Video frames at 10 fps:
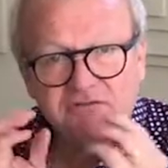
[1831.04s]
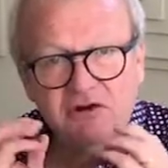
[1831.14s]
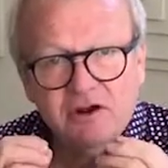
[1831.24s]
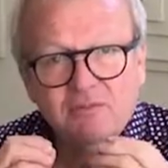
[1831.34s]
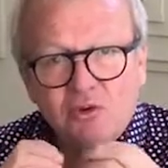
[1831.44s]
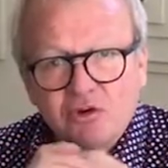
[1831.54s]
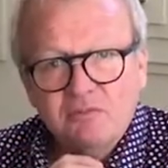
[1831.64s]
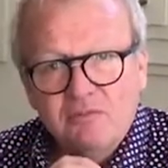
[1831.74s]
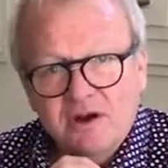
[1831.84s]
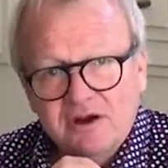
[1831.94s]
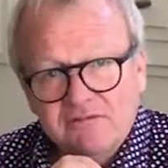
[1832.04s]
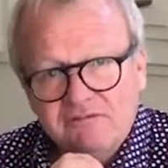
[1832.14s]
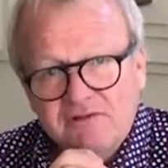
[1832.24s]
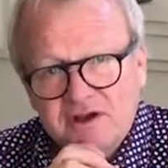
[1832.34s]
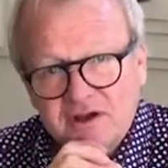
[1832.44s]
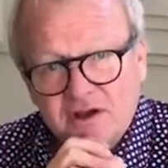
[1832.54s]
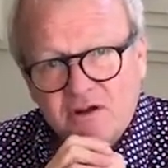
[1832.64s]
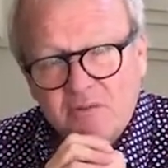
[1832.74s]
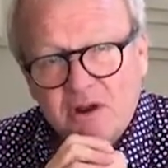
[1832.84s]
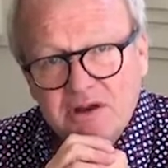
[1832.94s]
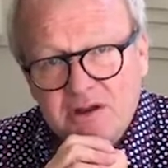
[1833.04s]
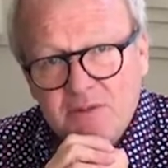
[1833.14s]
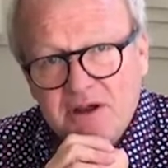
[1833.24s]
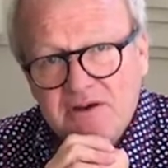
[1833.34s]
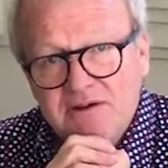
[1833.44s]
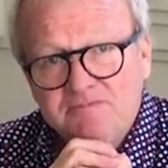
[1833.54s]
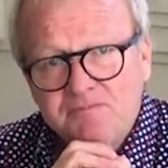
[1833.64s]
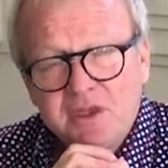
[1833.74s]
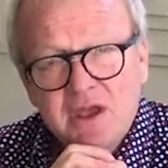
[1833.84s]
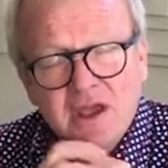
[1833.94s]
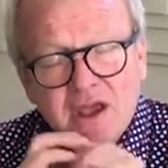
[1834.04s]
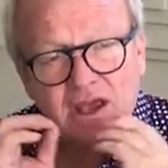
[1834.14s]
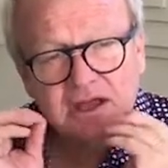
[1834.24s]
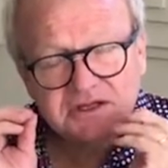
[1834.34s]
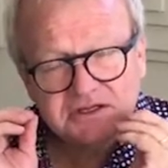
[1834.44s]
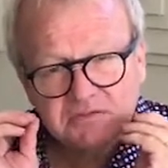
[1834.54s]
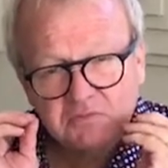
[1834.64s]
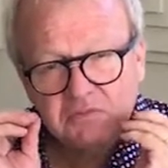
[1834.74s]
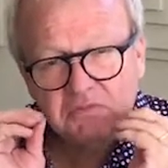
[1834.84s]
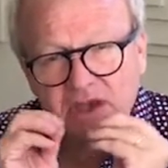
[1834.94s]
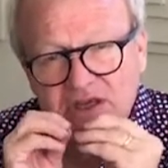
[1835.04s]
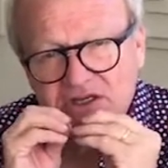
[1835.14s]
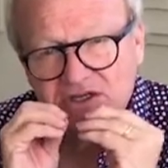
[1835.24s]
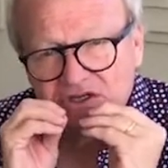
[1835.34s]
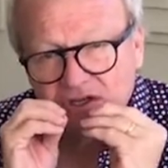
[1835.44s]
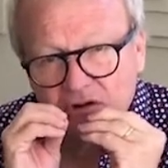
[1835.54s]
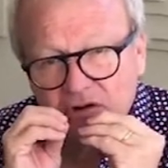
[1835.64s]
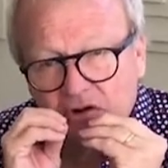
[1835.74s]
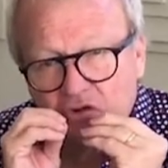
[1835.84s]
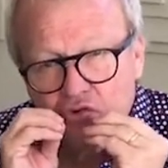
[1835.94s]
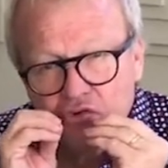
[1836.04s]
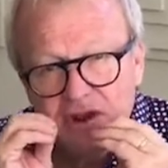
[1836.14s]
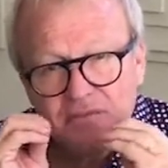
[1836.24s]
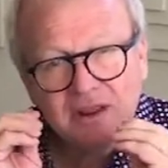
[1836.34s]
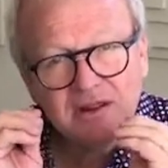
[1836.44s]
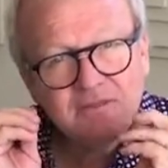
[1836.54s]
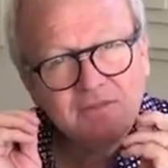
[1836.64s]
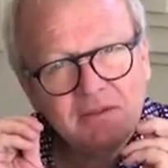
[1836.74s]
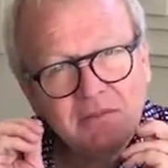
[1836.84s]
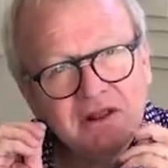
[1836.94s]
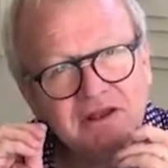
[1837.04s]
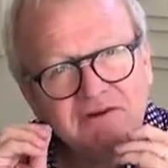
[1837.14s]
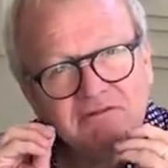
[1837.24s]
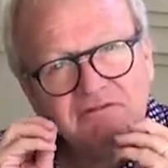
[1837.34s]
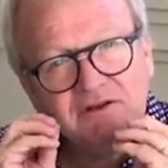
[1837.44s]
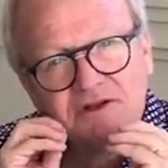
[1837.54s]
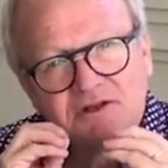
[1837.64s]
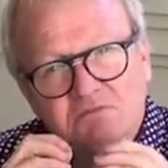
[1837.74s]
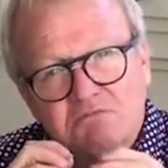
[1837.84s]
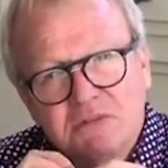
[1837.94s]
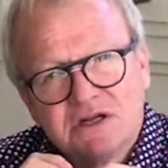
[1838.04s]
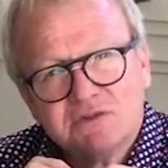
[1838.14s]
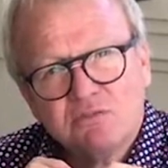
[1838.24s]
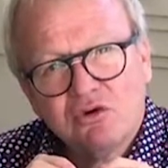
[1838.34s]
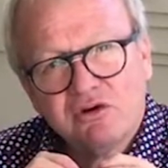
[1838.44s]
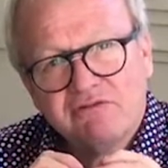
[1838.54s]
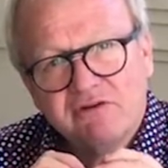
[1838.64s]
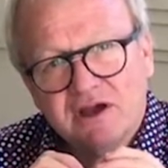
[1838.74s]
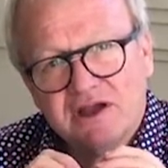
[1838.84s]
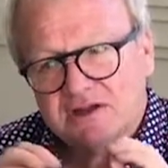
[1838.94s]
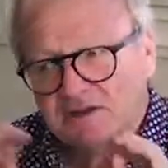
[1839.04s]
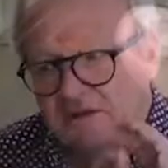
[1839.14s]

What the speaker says: a very important part of our Blanc de Blanc. And it just makes it so creamy. The bubble even feels much more refined.